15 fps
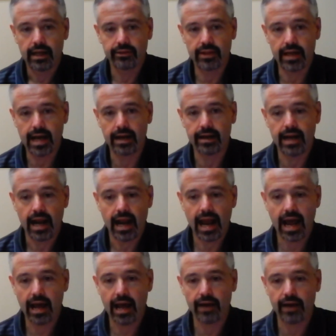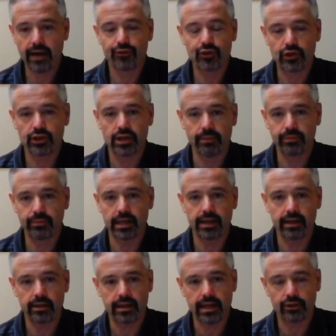have
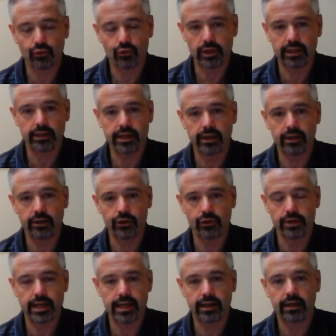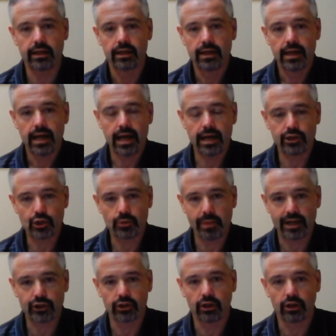something that's really unique and
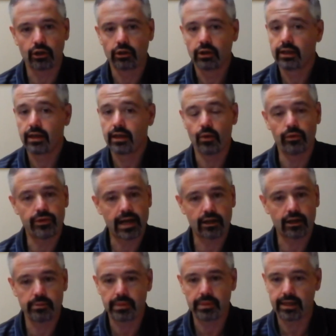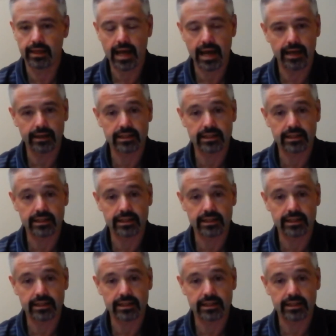special. I mean, that could be a